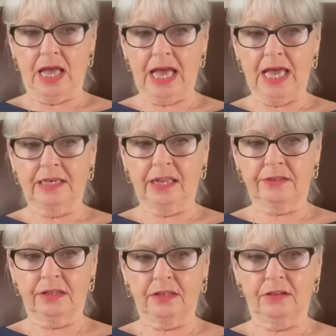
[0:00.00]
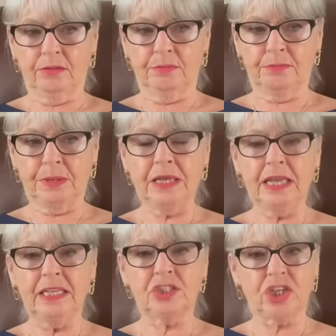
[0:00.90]
And
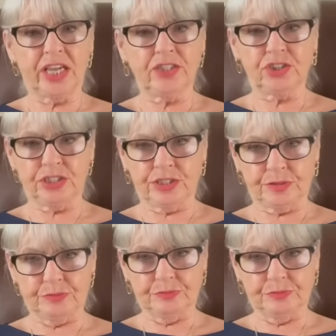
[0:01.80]
it changes.